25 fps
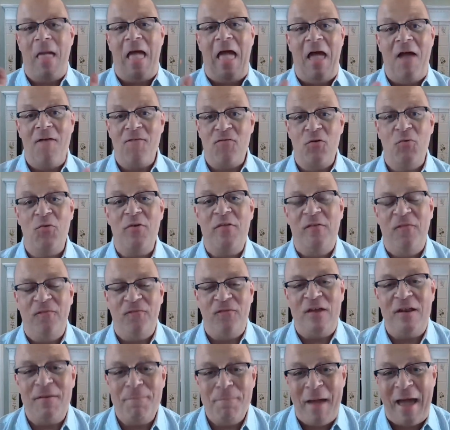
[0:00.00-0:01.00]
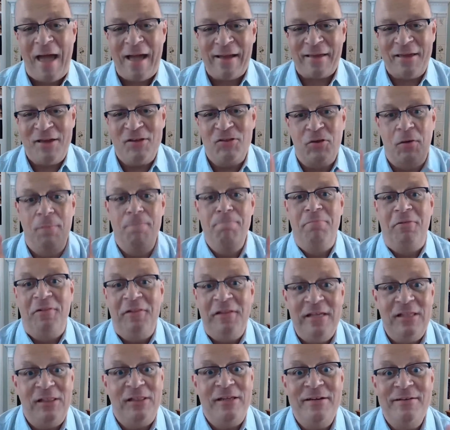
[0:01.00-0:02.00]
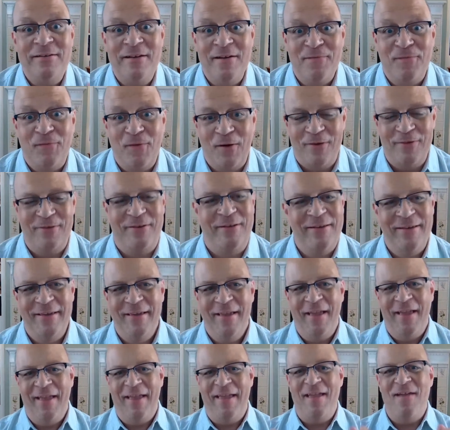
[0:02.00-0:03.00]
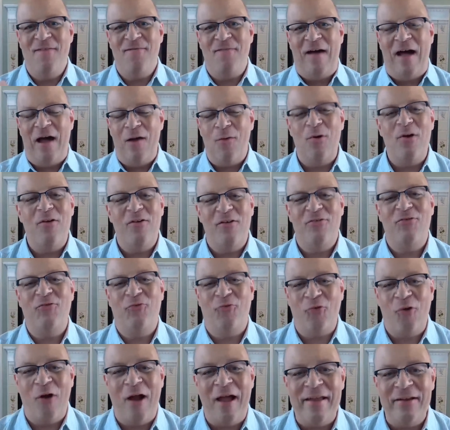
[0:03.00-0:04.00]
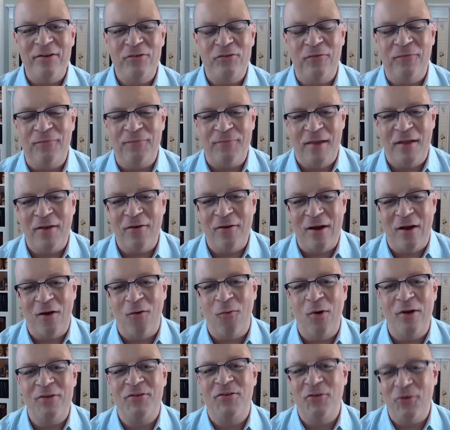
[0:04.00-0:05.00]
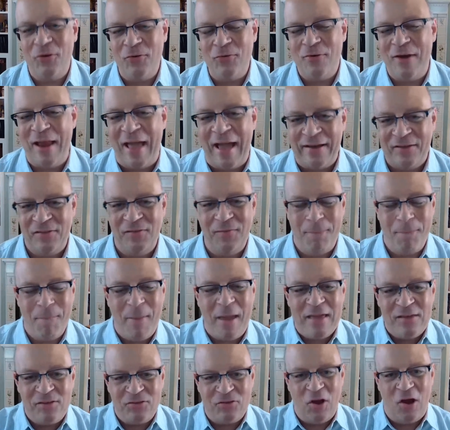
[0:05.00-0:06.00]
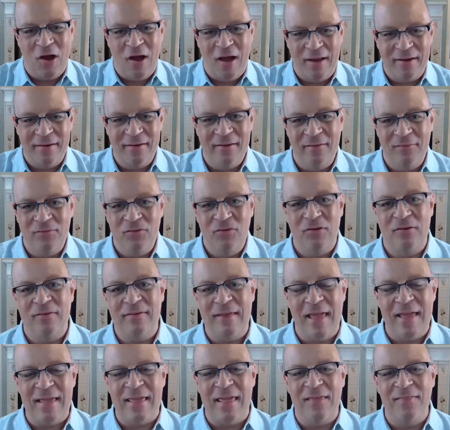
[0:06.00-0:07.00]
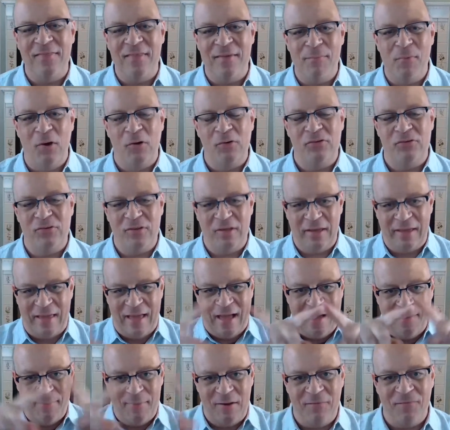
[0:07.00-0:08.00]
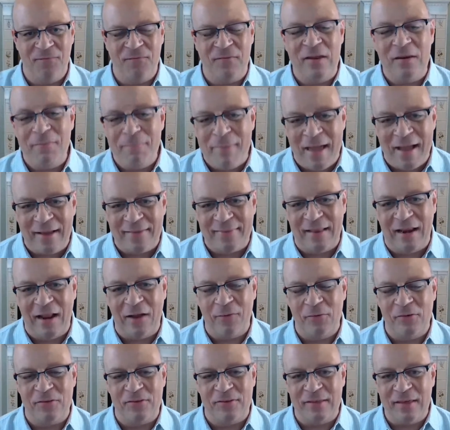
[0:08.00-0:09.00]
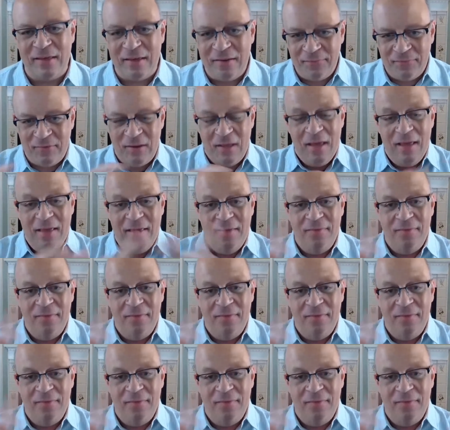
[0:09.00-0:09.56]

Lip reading: Everyone's feedback is completely different. If I were just trying to figure out what to do next based on taking the most common feedback that I received,